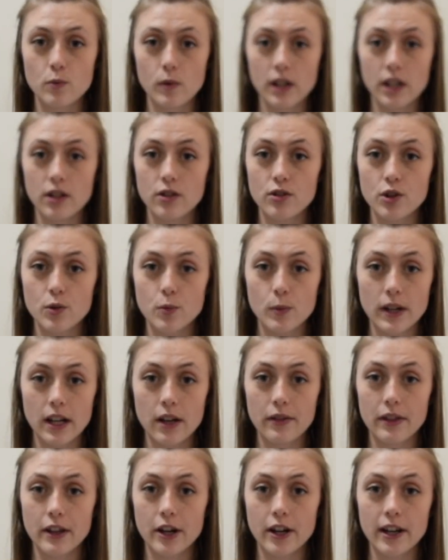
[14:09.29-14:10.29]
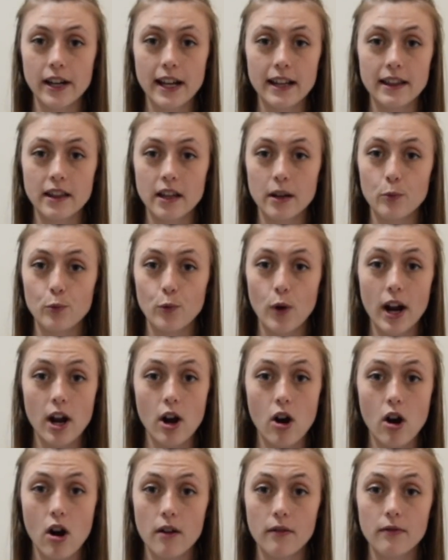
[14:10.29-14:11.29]
We just went out there and ate them right
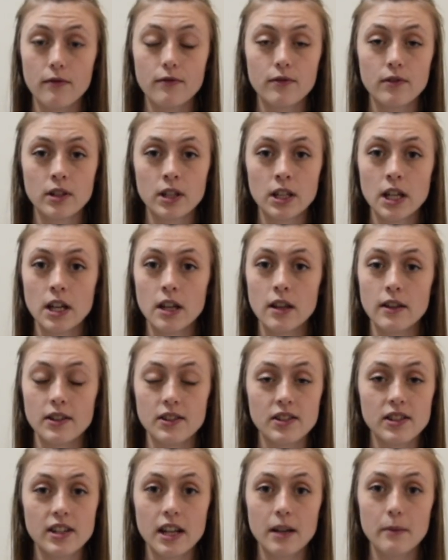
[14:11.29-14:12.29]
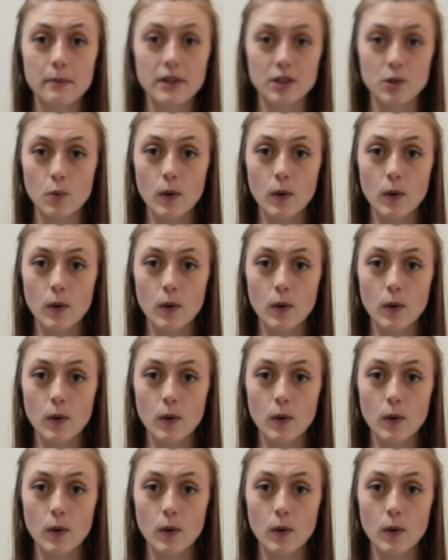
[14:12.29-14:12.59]
off the stem as